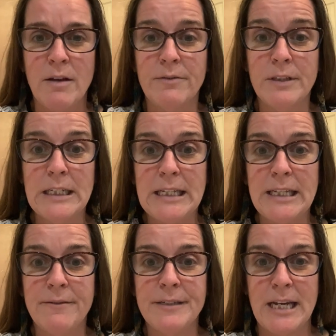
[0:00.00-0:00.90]
validity
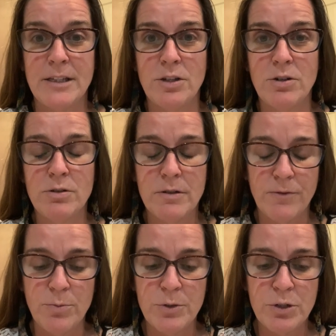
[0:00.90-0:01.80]
of test use for
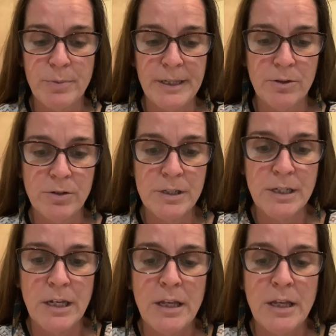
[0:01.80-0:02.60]
emergent bilinguals.